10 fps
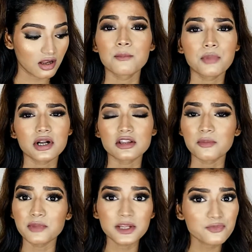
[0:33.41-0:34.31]
But
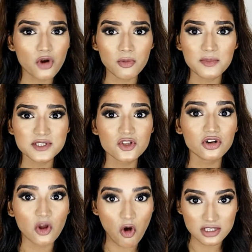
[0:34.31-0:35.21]
the main problem is
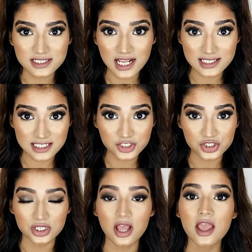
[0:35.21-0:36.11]
not
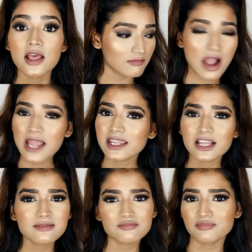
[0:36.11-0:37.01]
oxidization. I
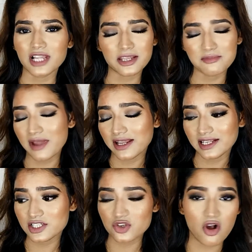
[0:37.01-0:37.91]
can like
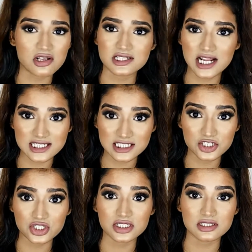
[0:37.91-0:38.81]
manage
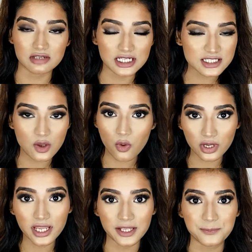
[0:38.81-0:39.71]
oxidization. It's
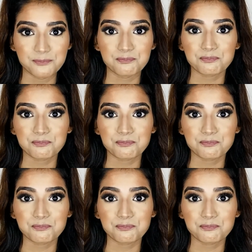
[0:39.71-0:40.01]
okay.